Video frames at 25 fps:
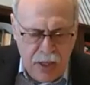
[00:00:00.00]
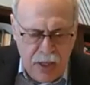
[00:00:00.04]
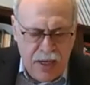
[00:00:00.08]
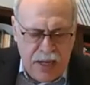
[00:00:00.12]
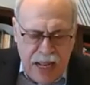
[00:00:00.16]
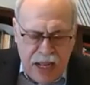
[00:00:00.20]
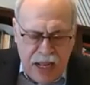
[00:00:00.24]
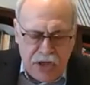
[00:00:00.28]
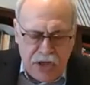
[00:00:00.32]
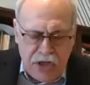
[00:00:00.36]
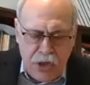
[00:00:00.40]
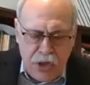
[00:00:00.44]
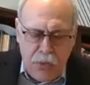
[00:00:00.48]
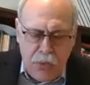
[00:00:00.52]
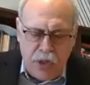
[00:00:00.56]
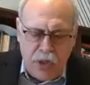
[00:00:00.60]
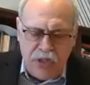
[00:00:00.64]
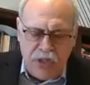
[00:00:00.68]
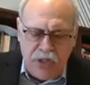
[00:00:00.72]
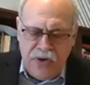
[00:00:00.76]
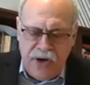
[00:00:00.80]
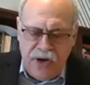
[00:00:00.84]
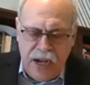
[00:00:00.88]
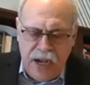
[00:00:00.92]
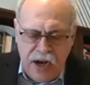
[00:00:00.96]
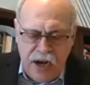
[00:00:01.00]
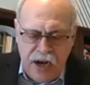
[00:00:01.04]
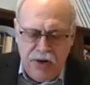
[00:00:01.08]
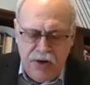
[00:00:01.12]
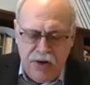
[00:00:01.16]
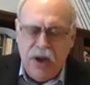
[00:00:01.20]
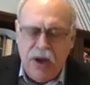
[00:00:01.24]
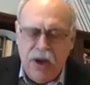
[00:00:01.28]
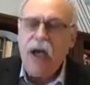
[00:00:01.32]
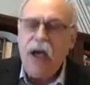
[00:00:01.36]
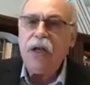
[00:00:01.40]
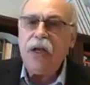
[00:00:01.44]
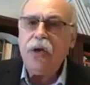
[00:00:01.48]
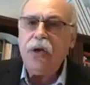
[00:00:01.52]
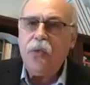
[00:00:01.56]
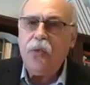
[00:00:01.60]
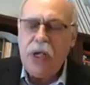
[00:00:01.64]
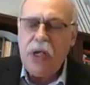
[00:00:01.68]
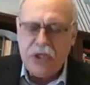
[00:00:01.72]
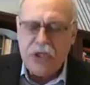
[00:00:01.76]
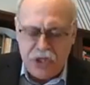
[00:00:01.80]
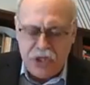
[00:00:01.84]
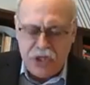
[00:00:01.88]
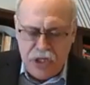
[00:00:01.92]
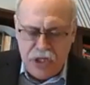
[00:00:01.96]
Nature was for Herder
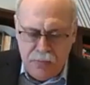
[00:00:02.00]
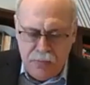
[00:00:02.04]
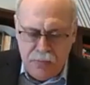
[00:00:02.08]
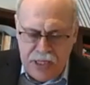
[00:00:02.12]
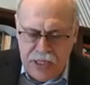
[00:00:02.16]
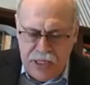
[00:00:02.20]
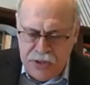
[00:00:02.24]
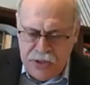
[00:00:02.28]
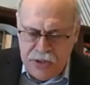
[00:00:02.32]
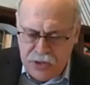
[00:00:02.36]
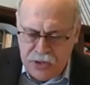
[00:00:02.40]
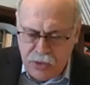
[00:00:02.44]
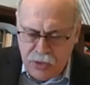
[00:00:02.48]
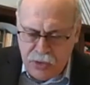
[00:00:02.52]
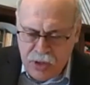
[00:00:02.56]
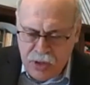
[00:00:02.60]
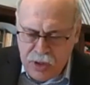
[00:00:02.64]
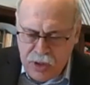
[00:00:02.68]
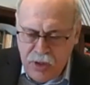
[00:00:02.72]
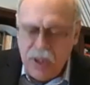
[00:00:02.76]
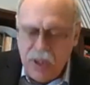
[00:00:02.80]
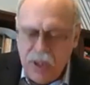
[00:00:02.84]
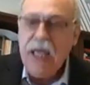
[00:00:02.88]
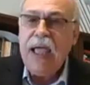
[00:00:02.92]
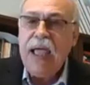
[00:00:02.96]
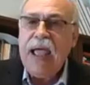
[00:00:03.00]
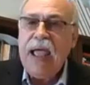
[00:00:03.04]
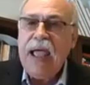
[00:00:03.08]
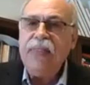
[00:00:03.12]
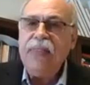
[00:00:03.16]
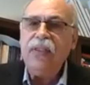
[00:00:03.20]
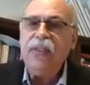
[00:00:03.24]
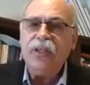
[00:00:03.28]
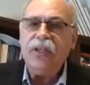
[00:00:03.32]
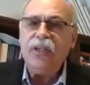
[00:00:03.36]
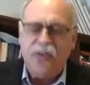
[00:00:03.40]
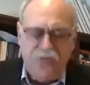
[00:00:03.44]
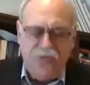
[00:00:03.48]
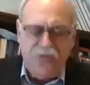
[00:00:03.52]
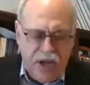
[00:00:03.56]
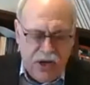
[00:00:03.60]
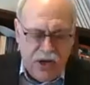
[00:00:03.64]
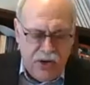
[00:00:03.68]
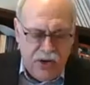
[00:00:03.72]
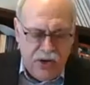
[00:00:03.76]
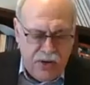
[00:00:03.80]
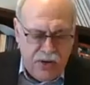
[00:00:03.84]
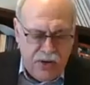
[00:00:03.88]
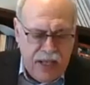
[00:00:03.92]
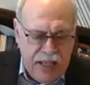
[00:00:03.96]
unquestionably historical, and this
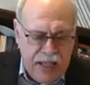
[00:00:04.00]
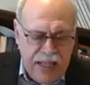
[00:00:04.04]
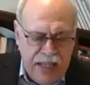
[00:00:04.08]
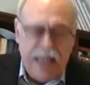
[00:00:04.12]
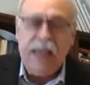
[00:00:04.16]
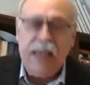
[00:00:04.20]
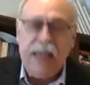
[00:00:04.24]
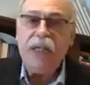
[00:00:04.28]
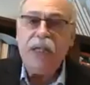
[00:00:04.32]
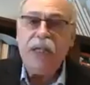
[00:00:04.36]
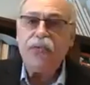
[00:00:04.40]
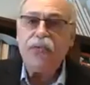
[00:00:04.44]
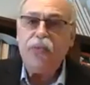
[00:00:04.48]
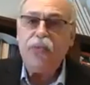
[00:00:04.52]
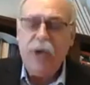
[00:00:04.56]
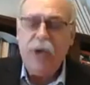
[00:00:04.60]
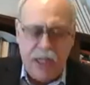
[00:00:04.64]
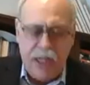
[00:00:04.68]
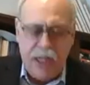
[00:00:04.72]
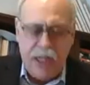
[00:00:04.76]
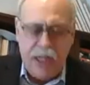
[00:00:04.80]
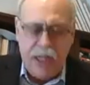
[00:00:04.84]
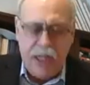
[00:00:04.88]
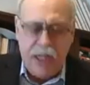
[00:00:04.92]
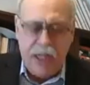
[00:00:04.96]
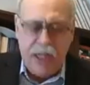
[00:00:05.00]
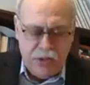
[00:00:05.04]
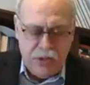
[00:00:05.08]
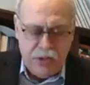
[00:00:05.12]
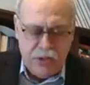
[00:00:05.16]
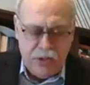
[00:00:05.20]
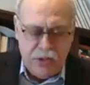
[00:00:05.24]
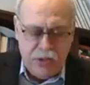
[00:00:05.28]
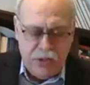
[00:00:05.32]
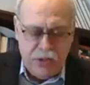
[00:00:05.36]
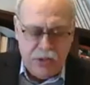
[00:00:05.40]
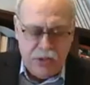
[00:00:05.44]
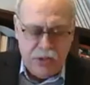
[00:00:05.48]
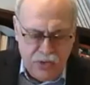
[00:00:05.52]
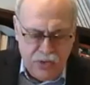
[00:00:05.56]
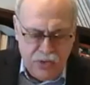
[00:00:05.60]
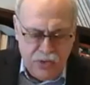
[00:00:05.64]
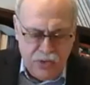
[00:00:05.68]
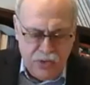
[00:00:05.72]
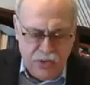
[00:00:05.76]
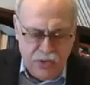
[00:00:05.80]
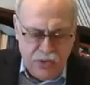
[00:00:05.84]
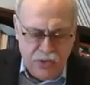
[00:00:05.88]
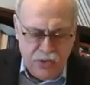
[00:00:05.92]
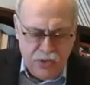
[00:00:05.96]
figured in his
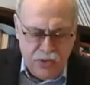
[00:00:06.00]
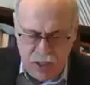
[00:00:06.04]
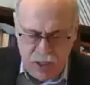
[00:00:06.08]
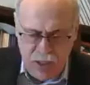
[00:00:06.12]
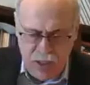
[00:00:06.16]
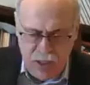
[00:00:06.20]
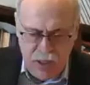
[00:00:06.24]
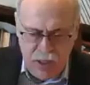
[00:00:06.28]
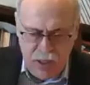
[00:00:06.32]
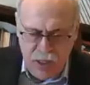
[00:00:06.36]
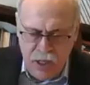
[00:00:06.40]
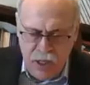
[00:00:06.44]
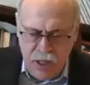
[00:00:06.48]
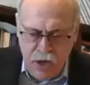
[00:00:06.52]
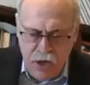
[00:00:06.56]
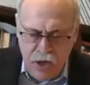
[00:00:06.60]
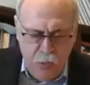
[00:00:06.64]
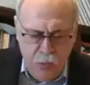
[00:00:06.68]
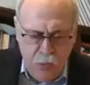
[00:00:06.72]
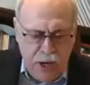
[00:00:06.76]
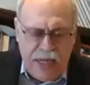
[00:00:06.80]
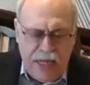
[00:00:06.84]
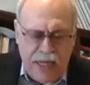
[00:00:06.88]
reconstruction of Spinoza.